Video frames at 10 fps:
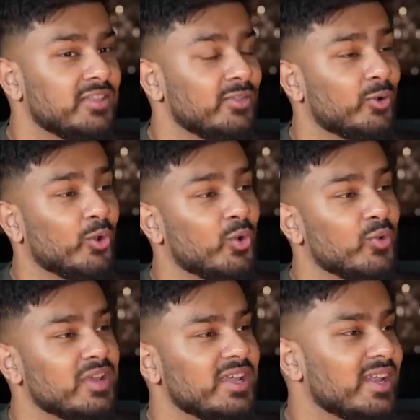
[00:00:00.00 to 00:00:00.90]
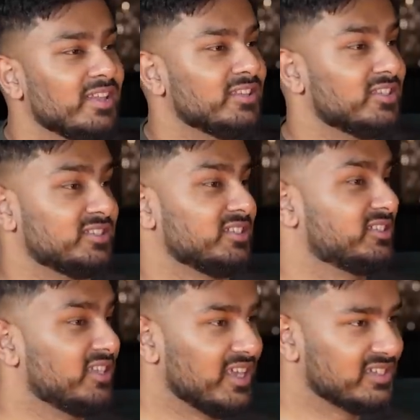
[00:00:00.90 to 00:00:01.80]
the glory and the
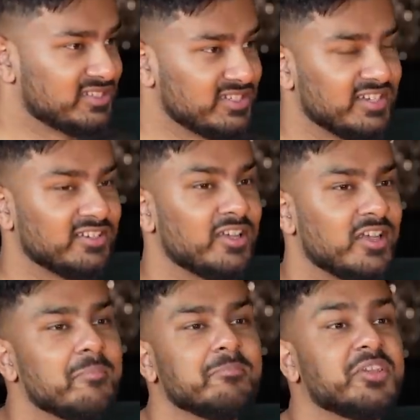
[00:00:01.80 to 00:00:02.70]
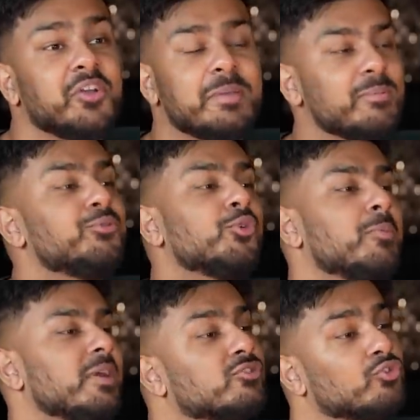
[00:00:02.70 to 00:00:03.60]
success and you know people talk
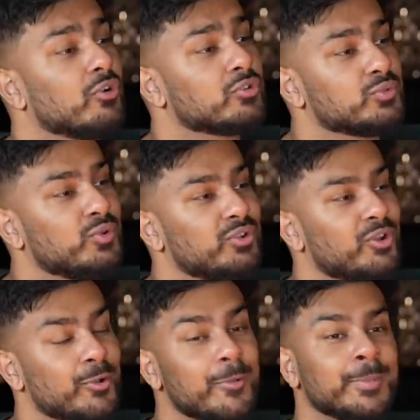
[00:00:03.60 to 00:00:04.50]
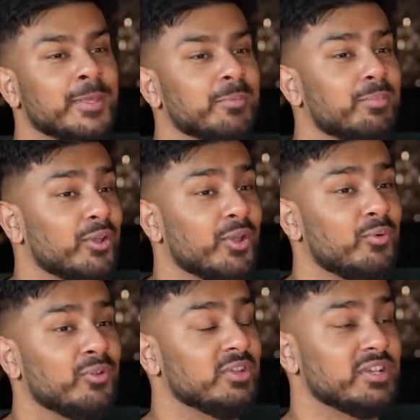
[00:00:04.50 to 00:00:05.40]
about the struggles and whatnot, but no
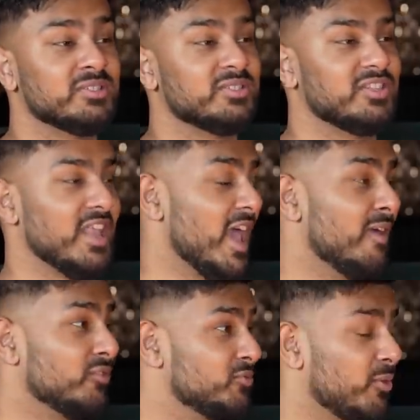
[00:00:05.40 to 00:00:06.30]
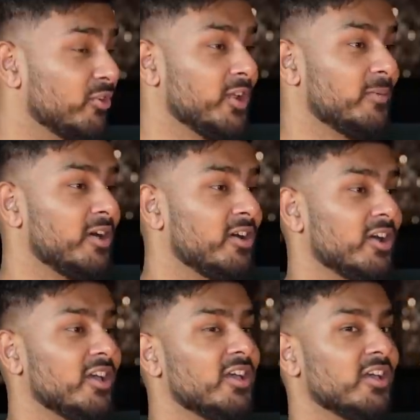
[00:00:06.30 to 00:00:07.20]
one is ever spoken about
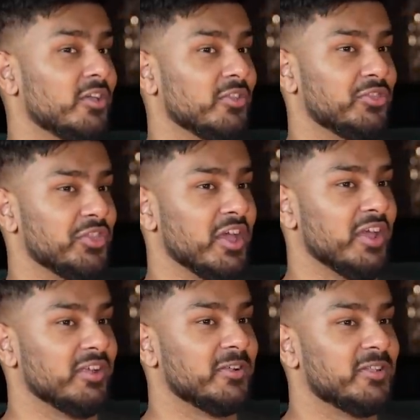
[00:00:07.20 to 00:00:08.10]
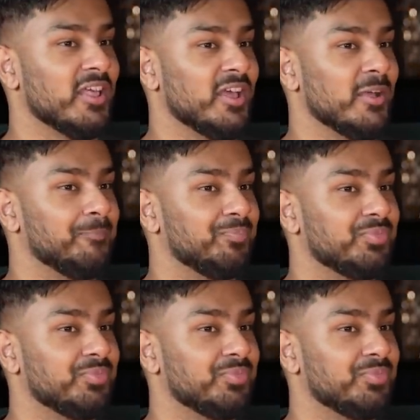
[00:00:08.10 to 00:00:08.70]
the the